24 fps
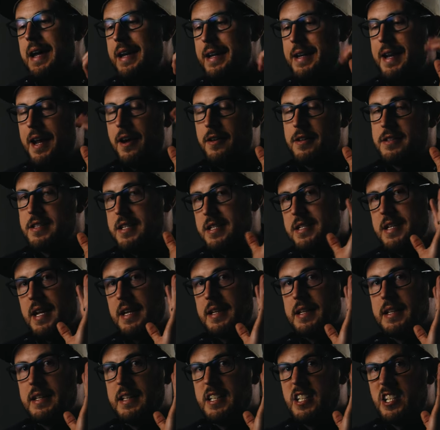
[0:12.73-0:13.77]
Now, this is
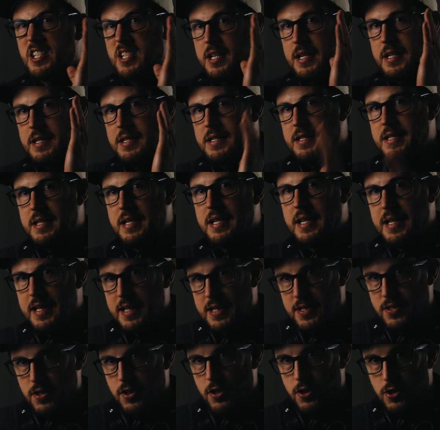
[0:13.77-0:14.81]
technically just a
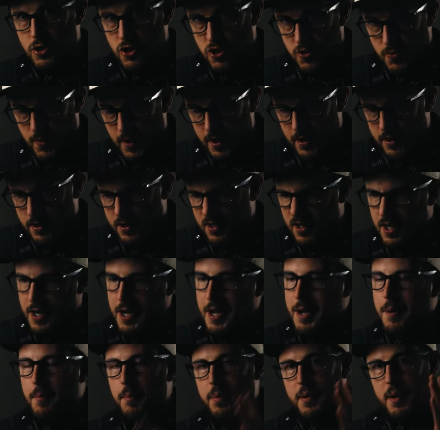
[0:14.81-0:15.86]
teaser trailer,
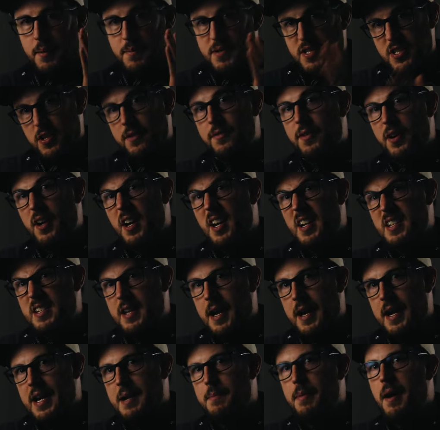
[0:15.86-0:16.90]
but I'm still very
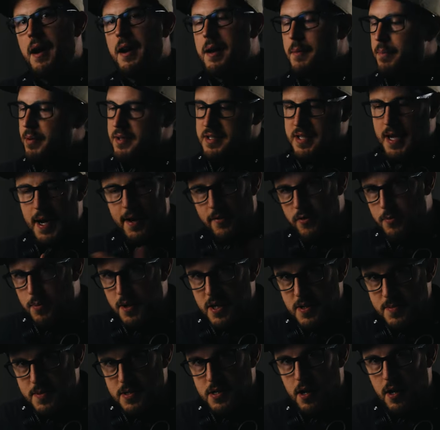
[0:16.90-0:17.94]
excited about it. Plus,
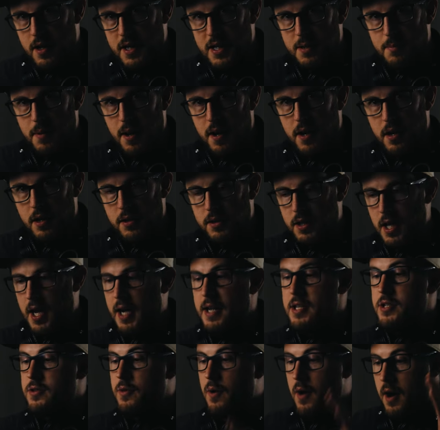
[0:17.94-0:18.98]
everybody's been talking about it
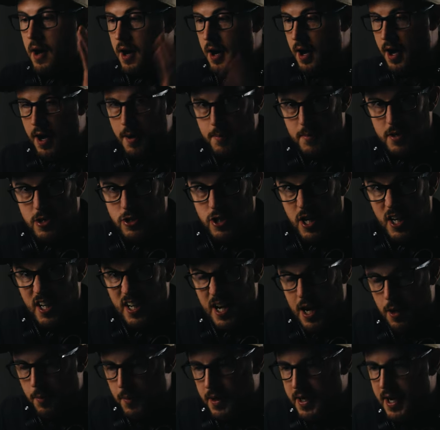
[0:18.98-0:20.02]
online, so I'm gonna check it
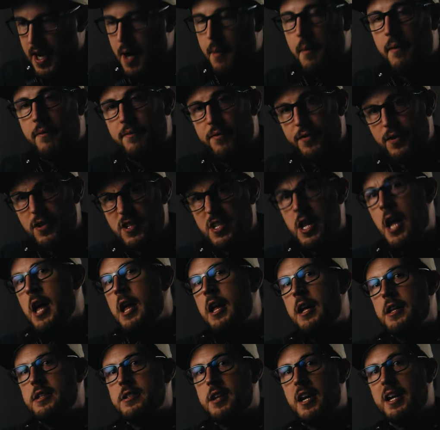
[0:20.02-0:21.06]
out right now.
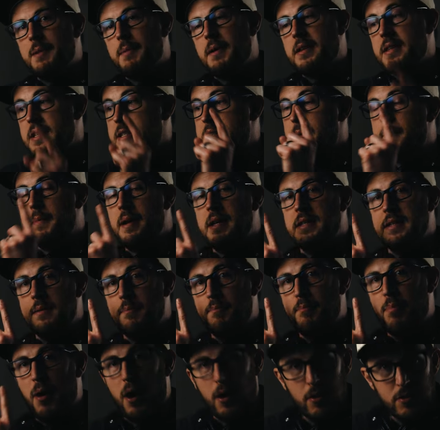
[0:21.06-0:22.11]
First, let's talk about this
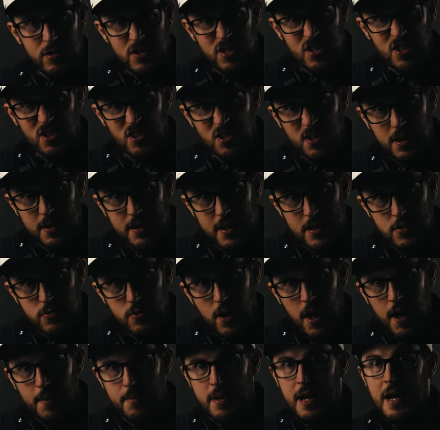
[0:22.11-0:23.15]
amazing poster that they
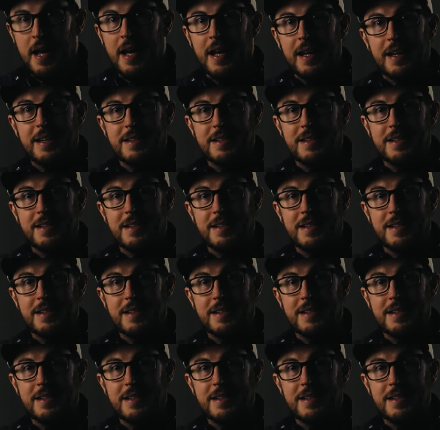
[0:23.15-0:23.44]
dropped.